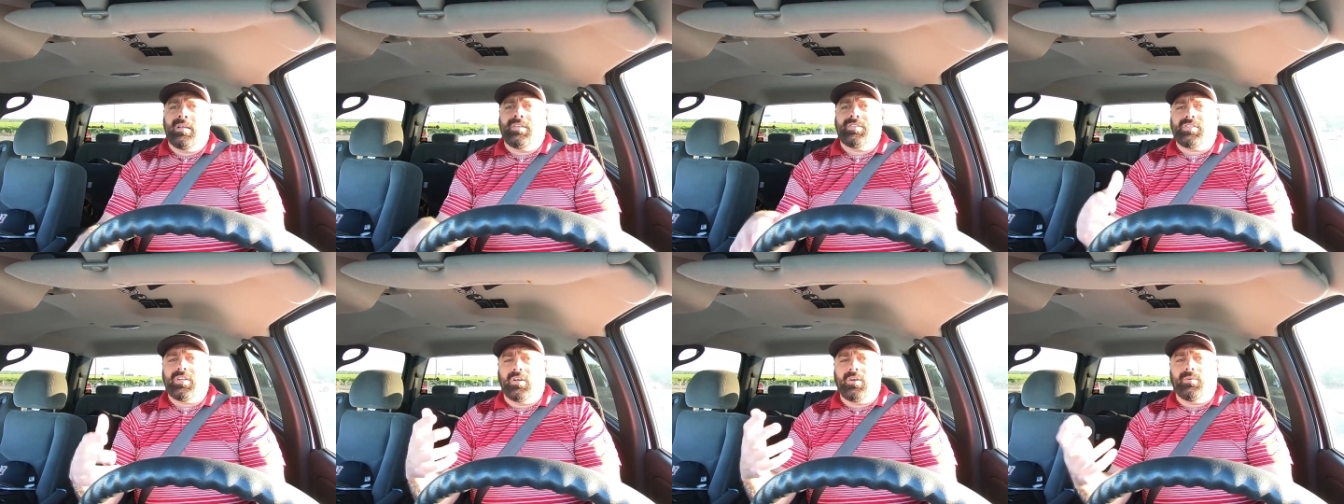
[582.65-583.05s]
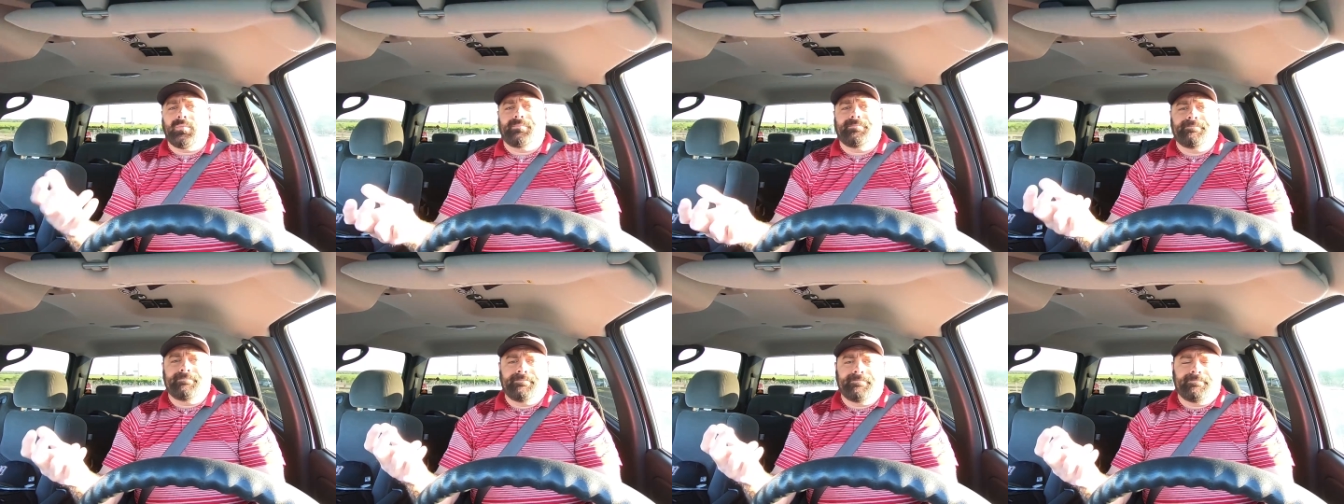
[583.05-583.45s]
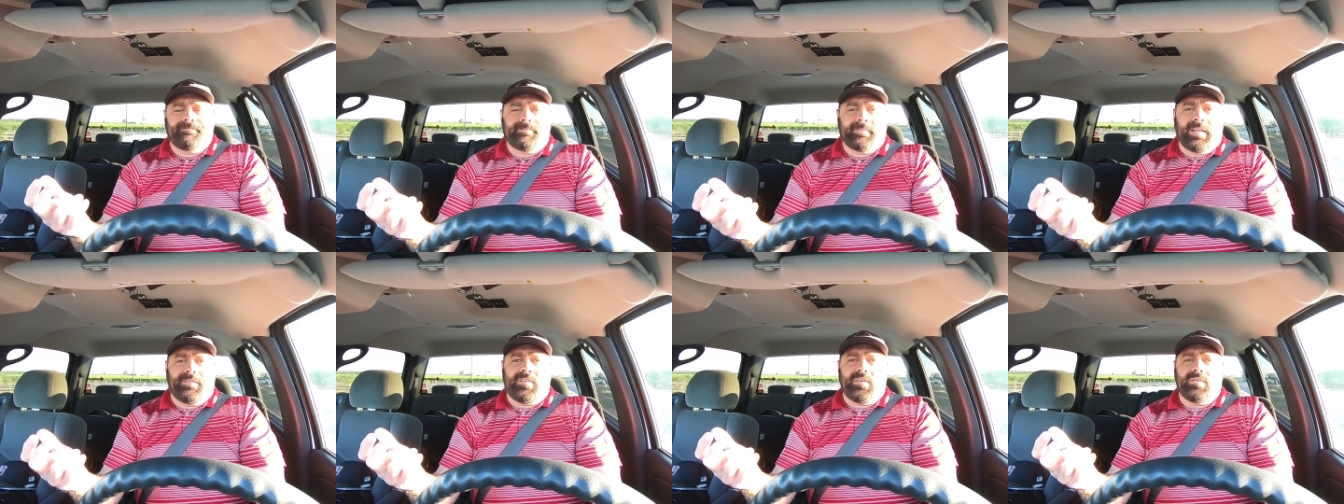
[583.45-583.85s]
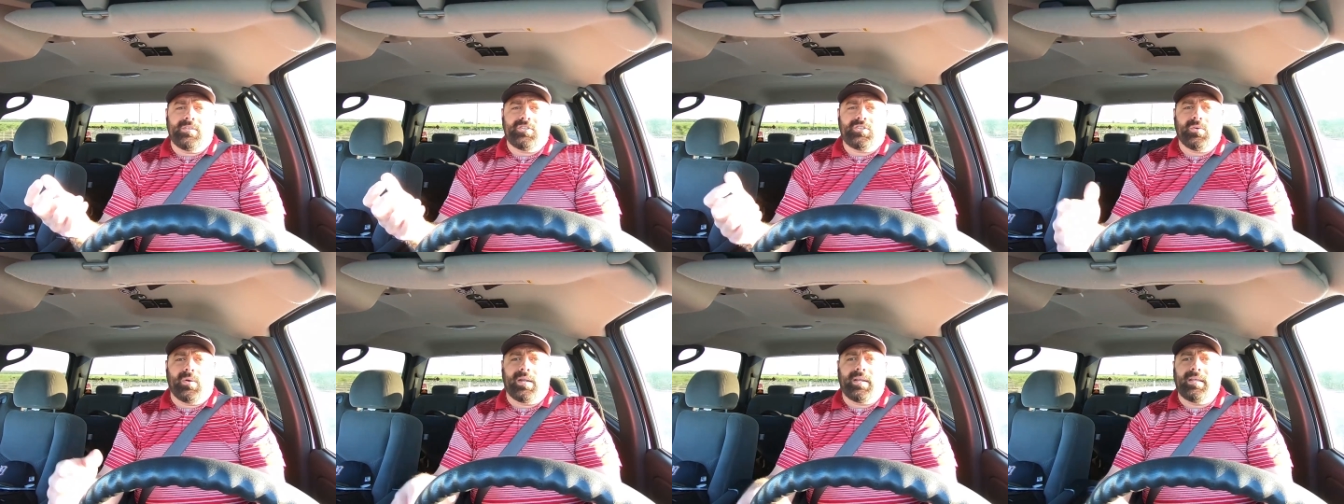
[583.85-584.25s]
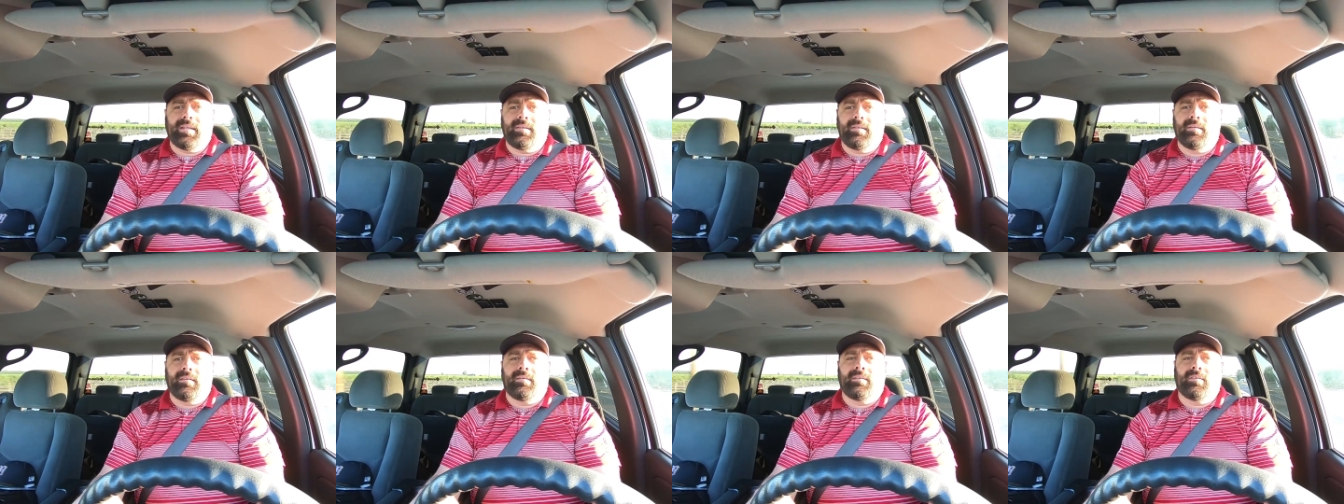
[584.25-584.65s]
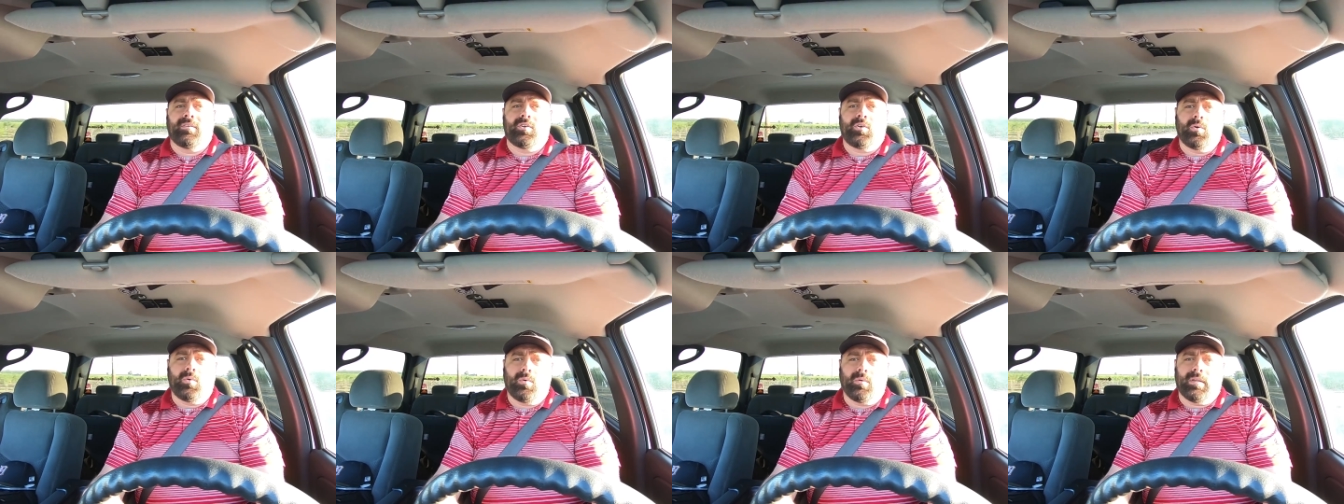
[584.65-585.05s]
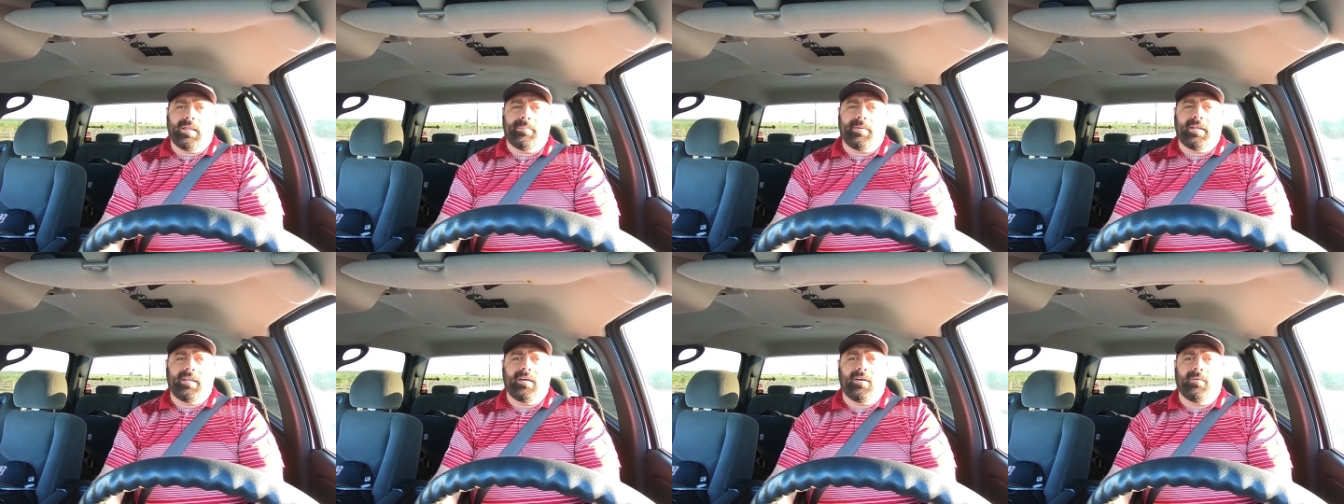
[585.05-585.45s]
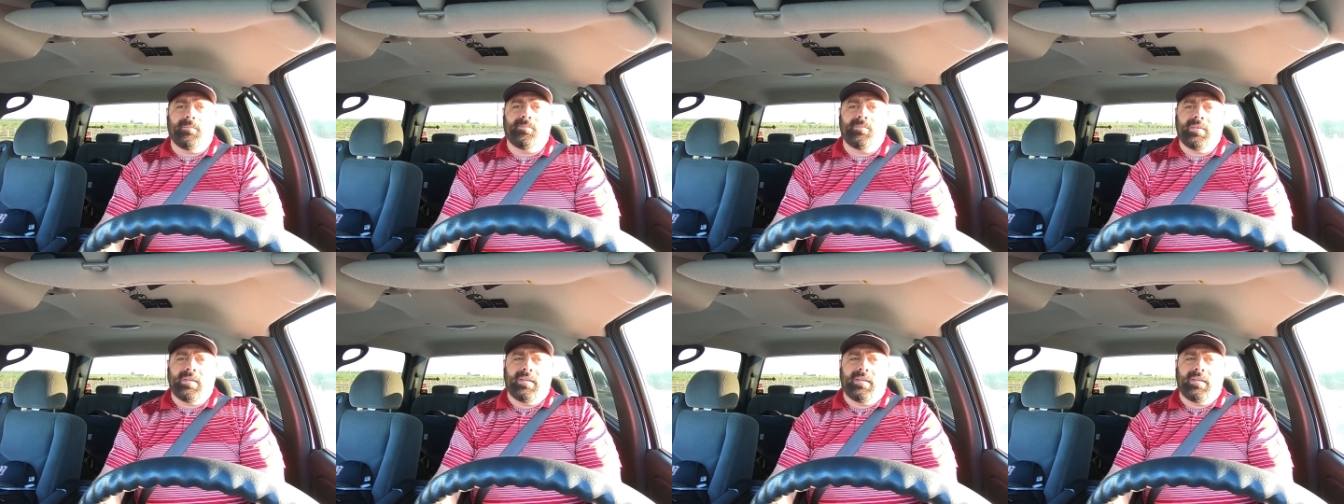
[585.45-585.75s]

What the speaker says: So if you enjoyed it, cool, let me know.